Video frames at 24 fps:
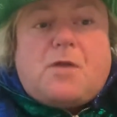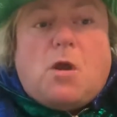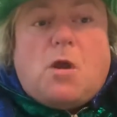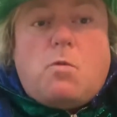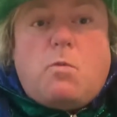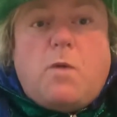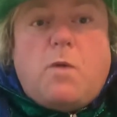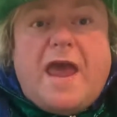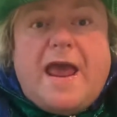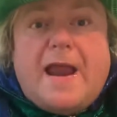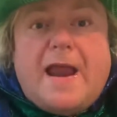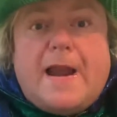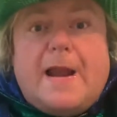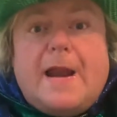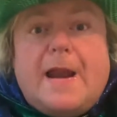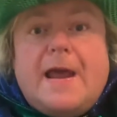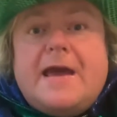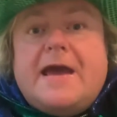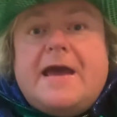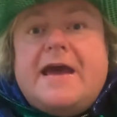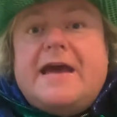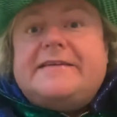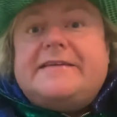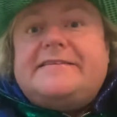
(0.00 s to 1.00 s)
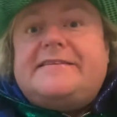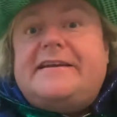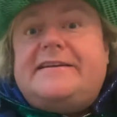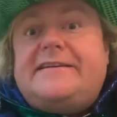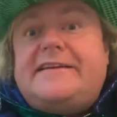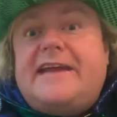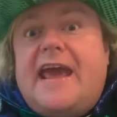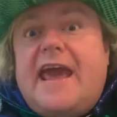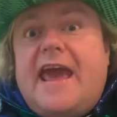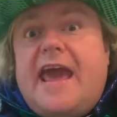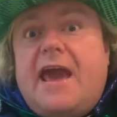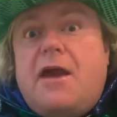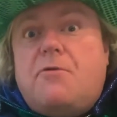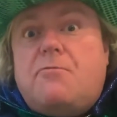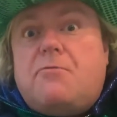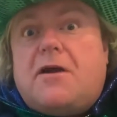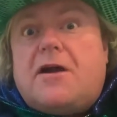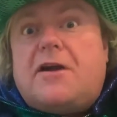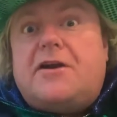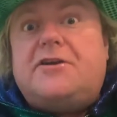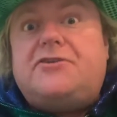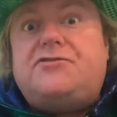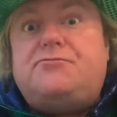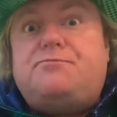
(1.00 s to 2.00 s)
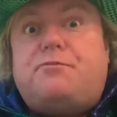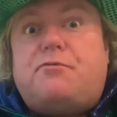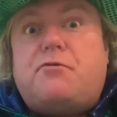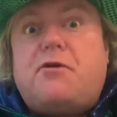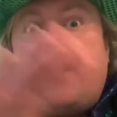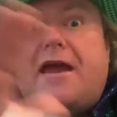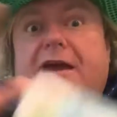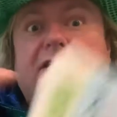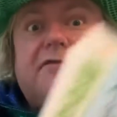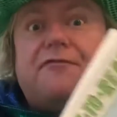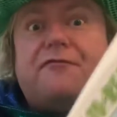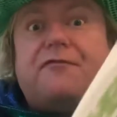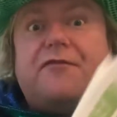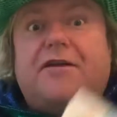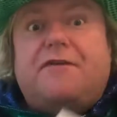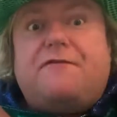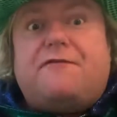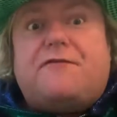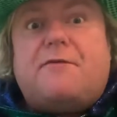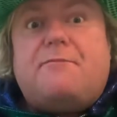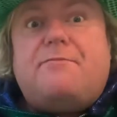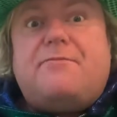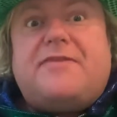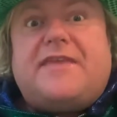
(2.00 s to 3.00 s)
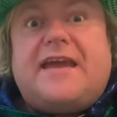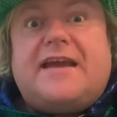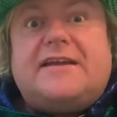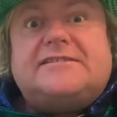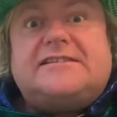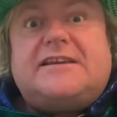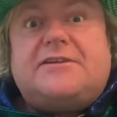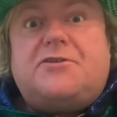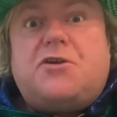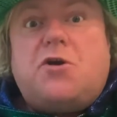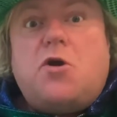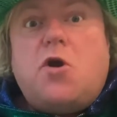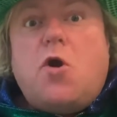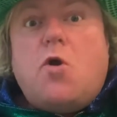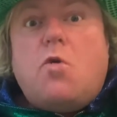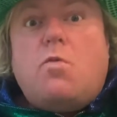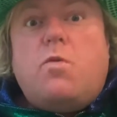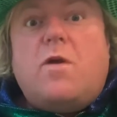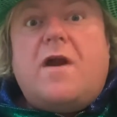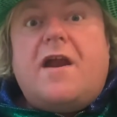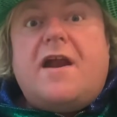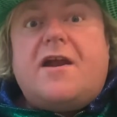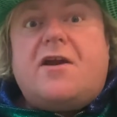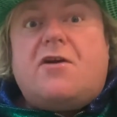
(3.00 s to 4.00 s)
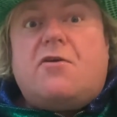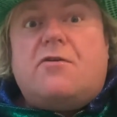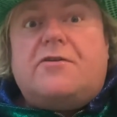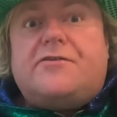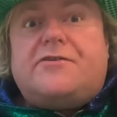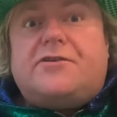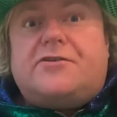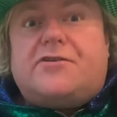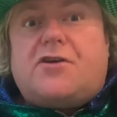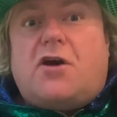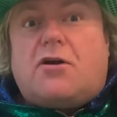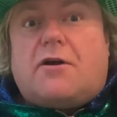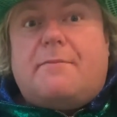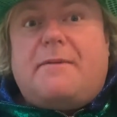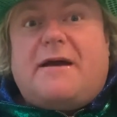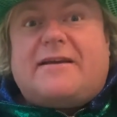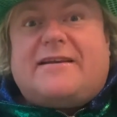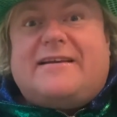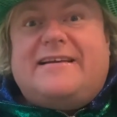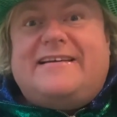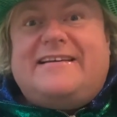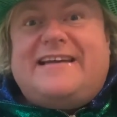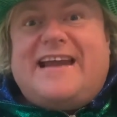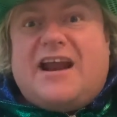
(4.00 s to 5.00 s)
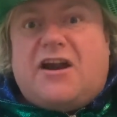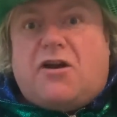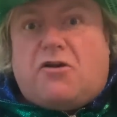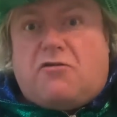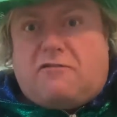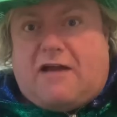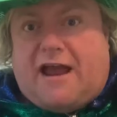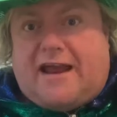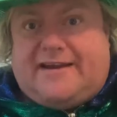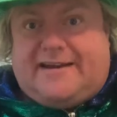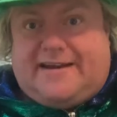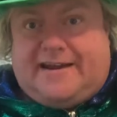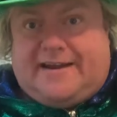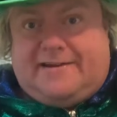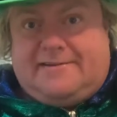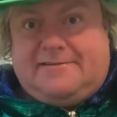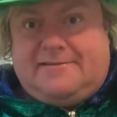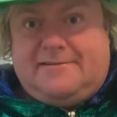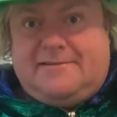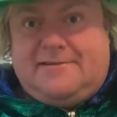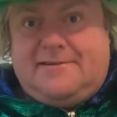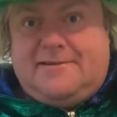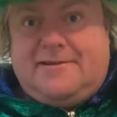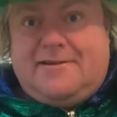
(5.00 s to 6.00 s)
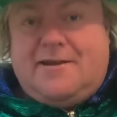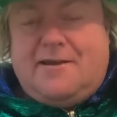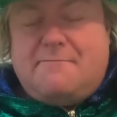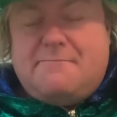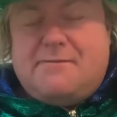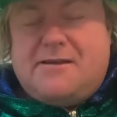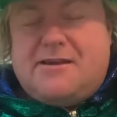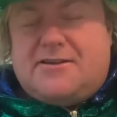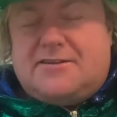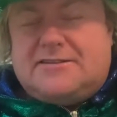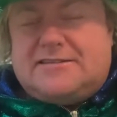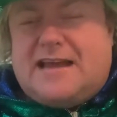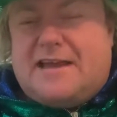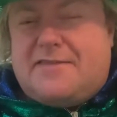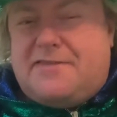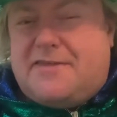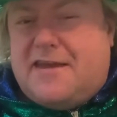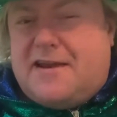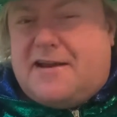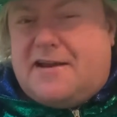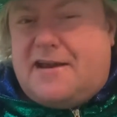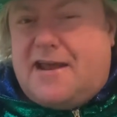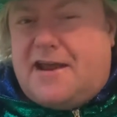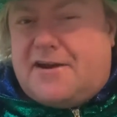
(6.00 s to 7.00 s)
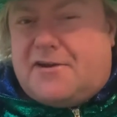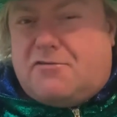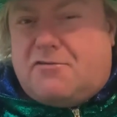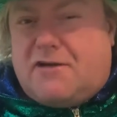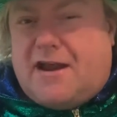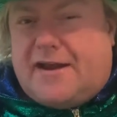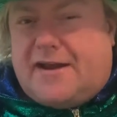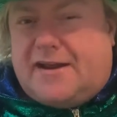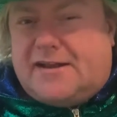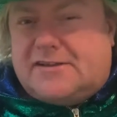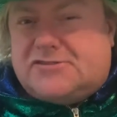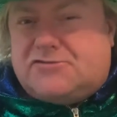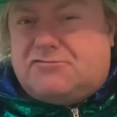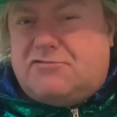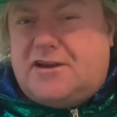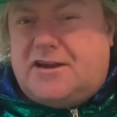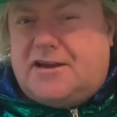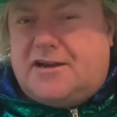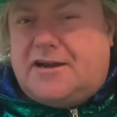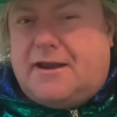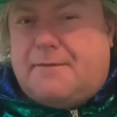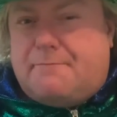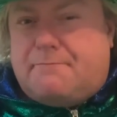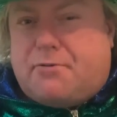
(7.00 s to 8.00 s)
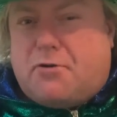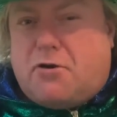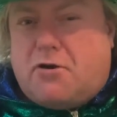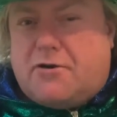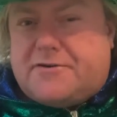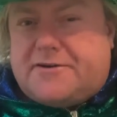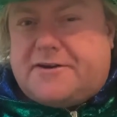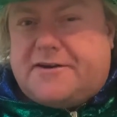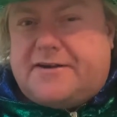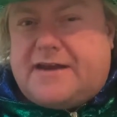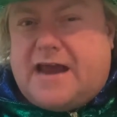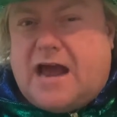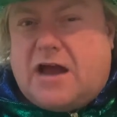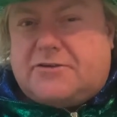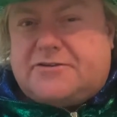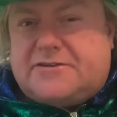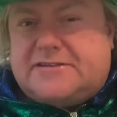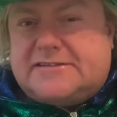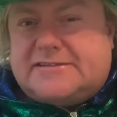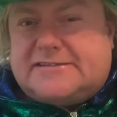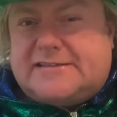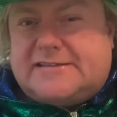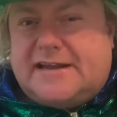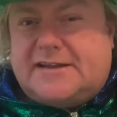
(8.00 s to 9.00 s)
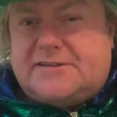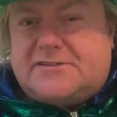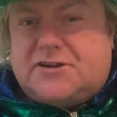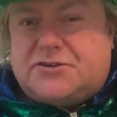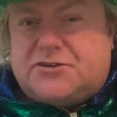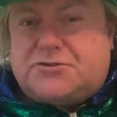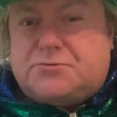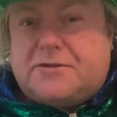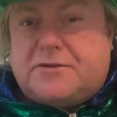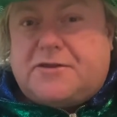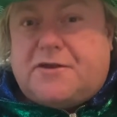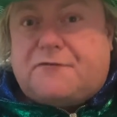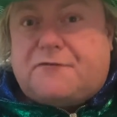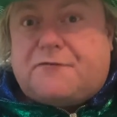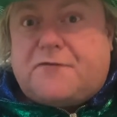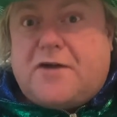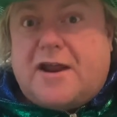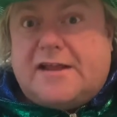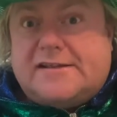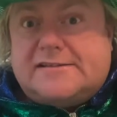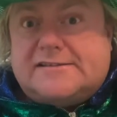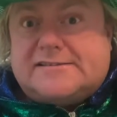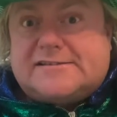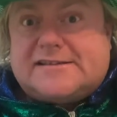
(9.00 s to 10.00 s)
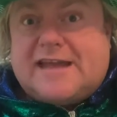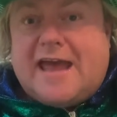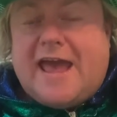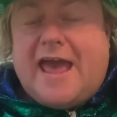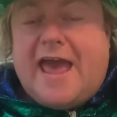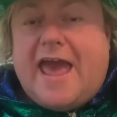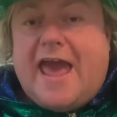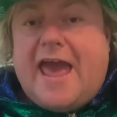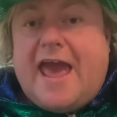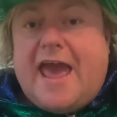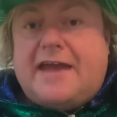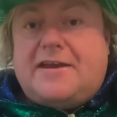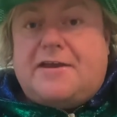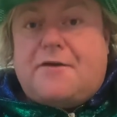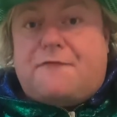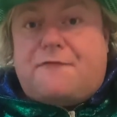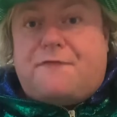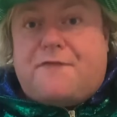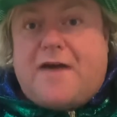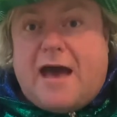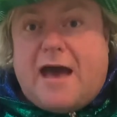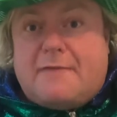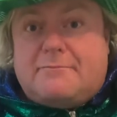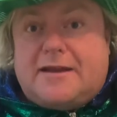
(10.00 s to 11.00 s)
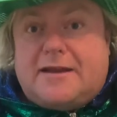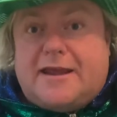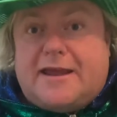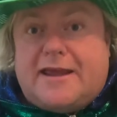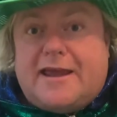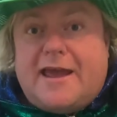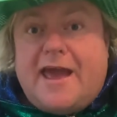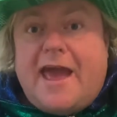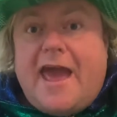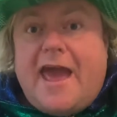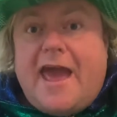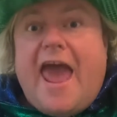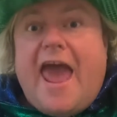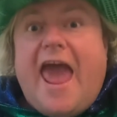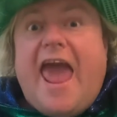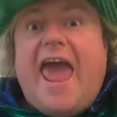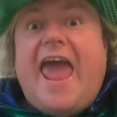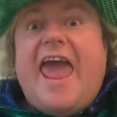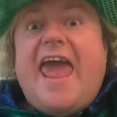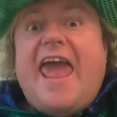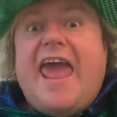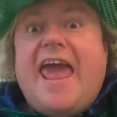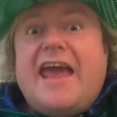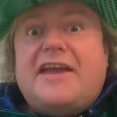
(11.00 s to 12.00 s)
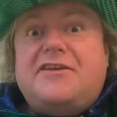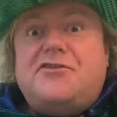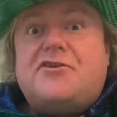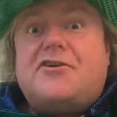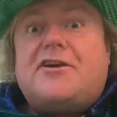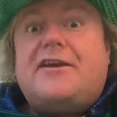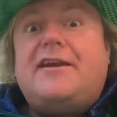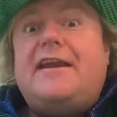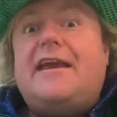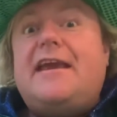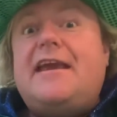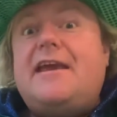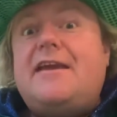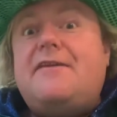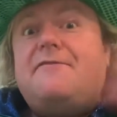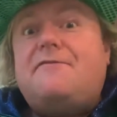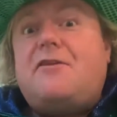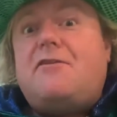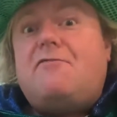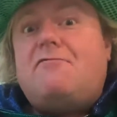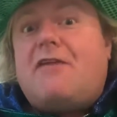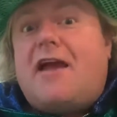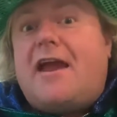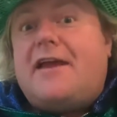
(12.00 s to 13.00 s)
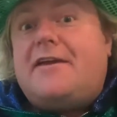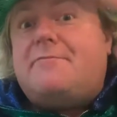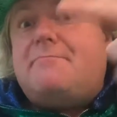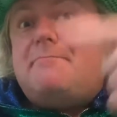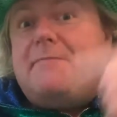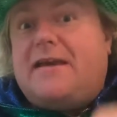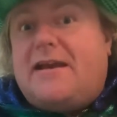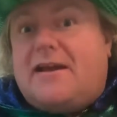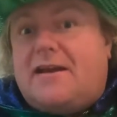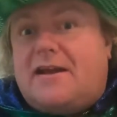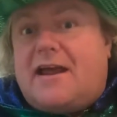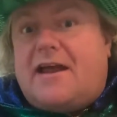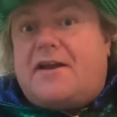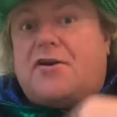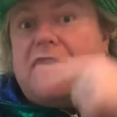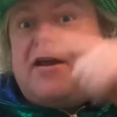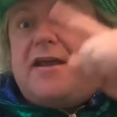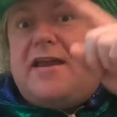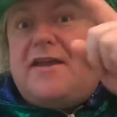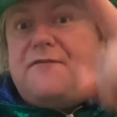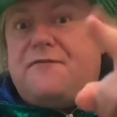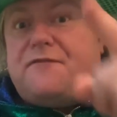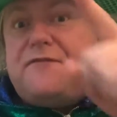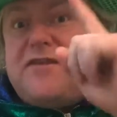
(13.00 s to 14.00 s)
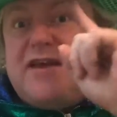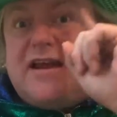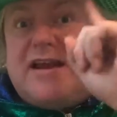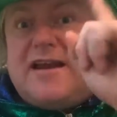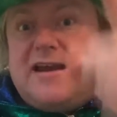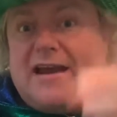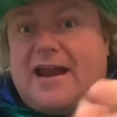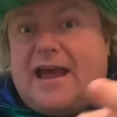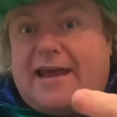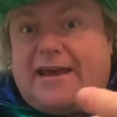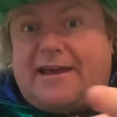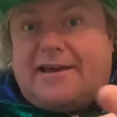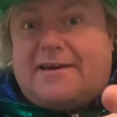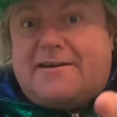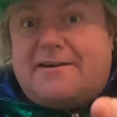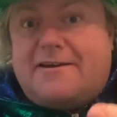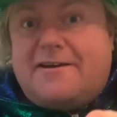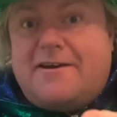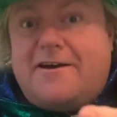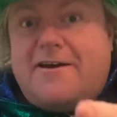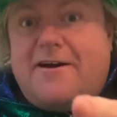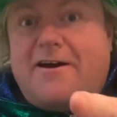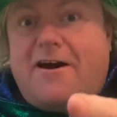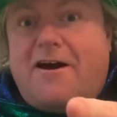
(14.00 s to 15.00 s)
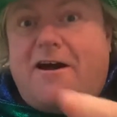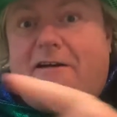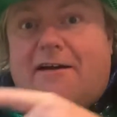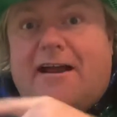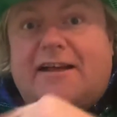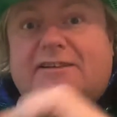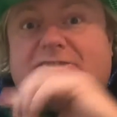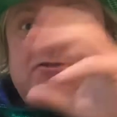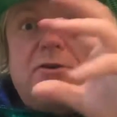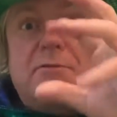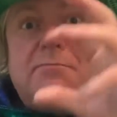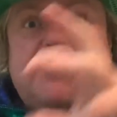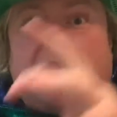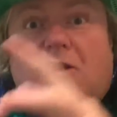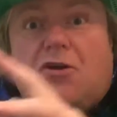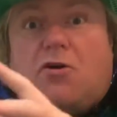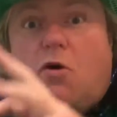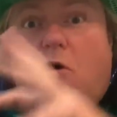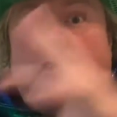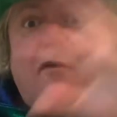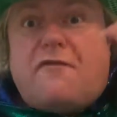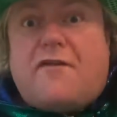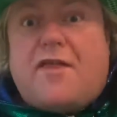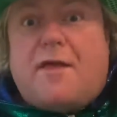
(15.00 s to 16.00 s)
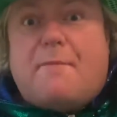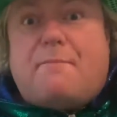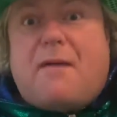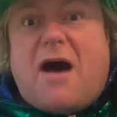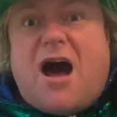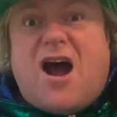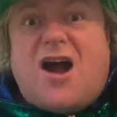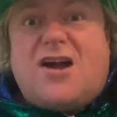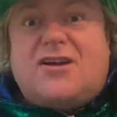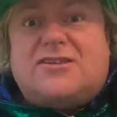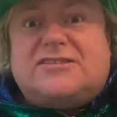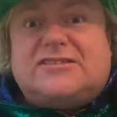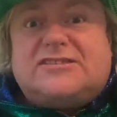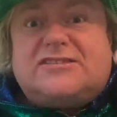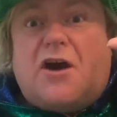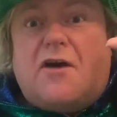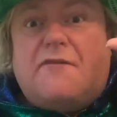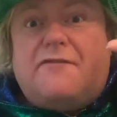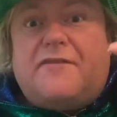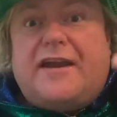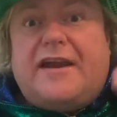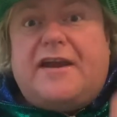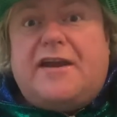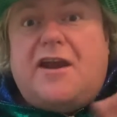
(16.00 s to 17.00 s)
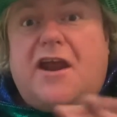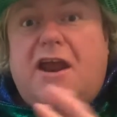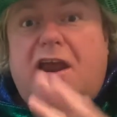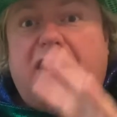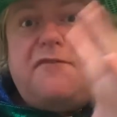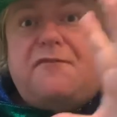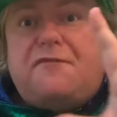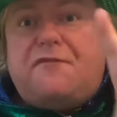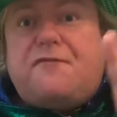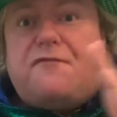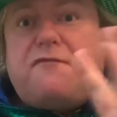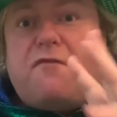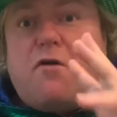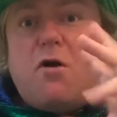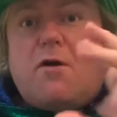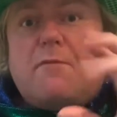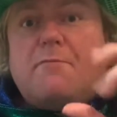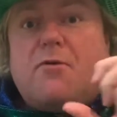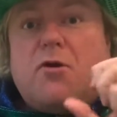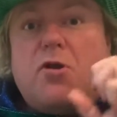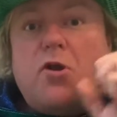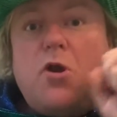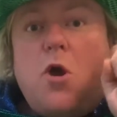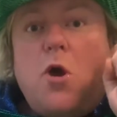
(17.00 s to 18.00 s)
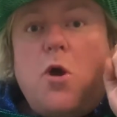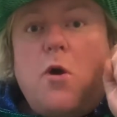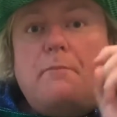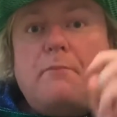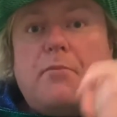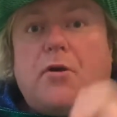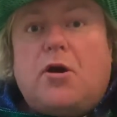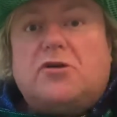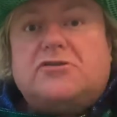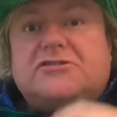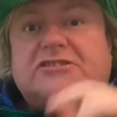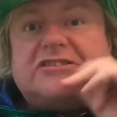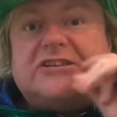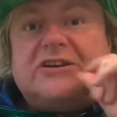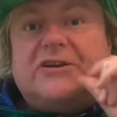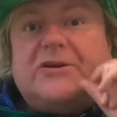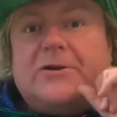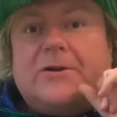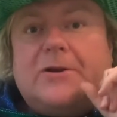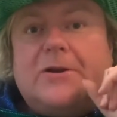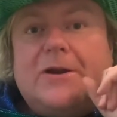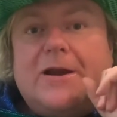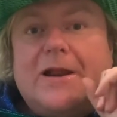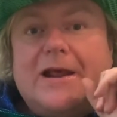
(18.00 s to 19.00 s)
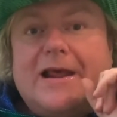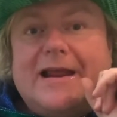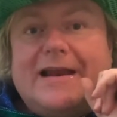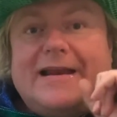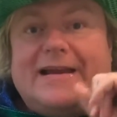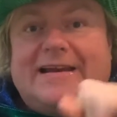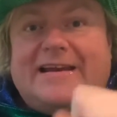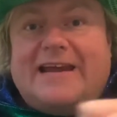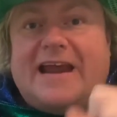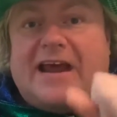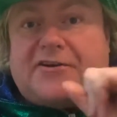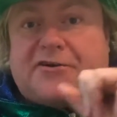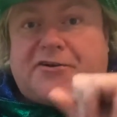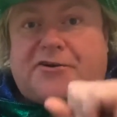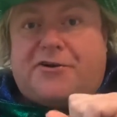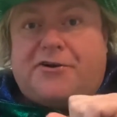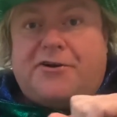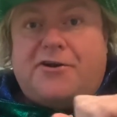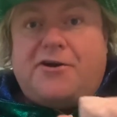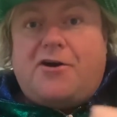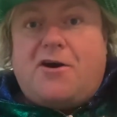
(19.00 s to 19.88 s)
Well, today we're going to break free from things and we're going to talk about letter writing. Because I think letter writing is really important now to stay in touch with your friends and your family. And you can even write me a letter if you like. All right, so I'm going to go over the parts of an informal personal letter.